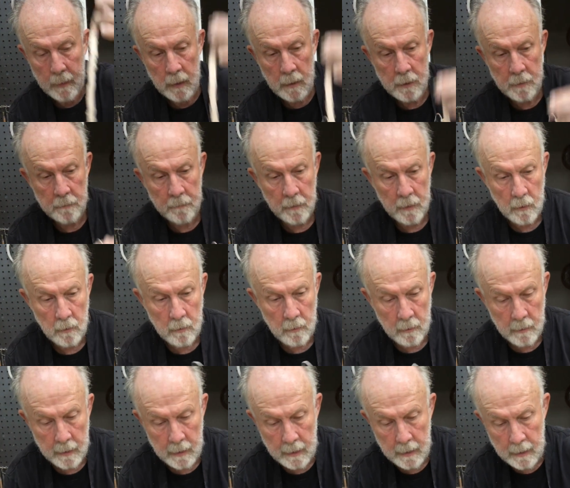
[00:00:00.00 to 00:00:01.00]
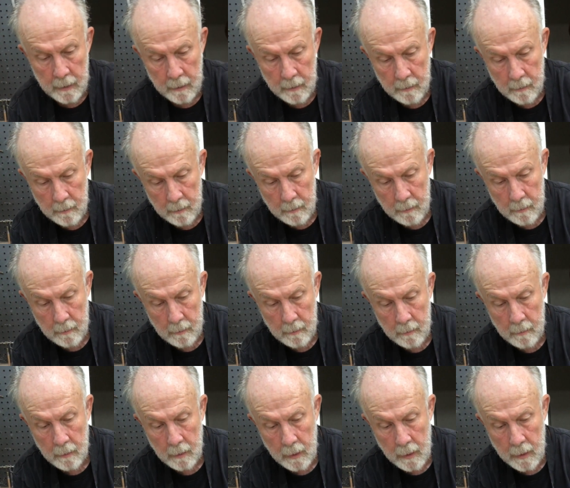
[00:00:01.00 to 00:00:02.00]
is spherical, then
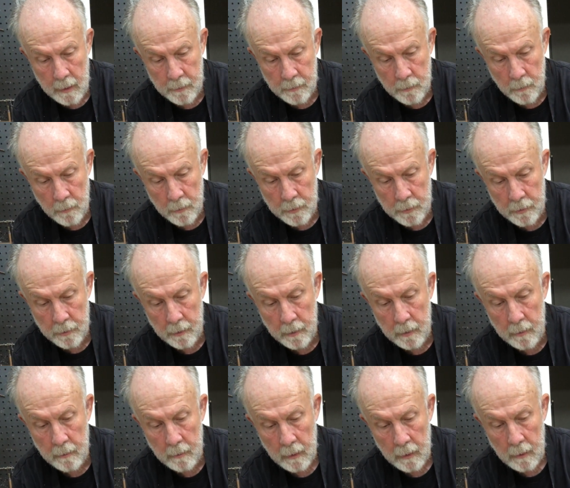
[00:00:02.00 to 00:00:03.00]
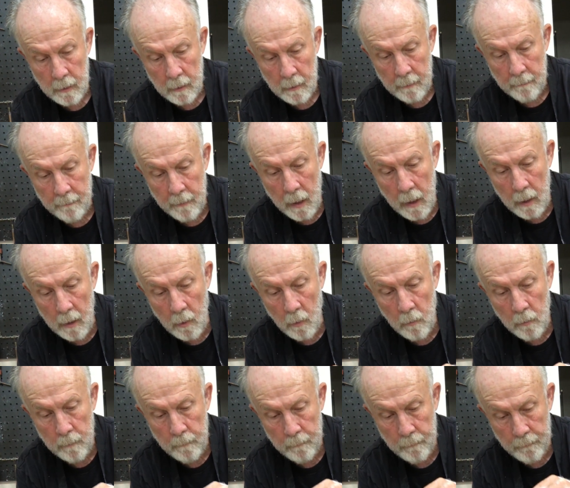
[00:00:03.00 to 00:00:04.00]
the contour should
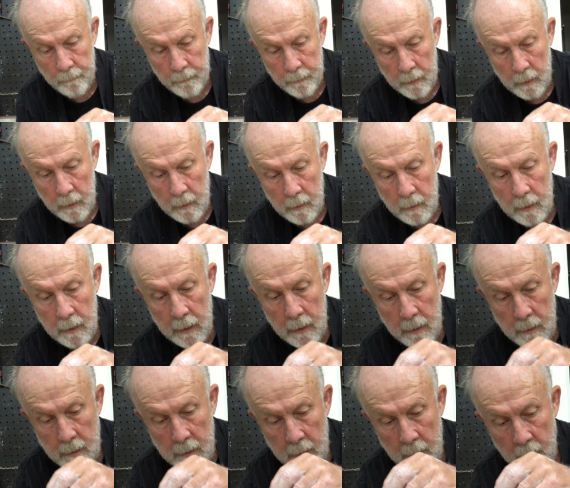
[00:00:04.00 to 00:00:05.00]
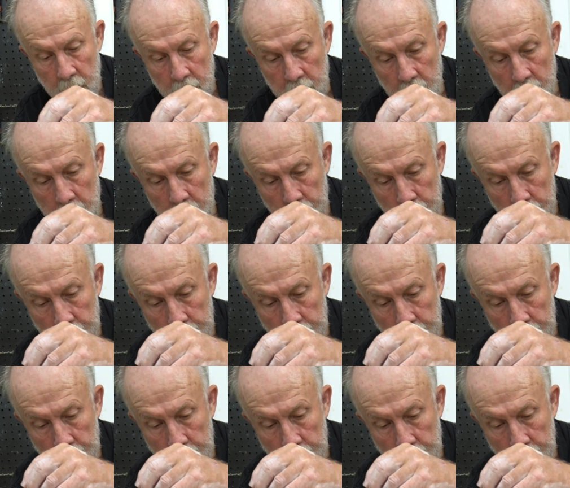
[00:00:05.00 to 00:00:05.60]
follow the interior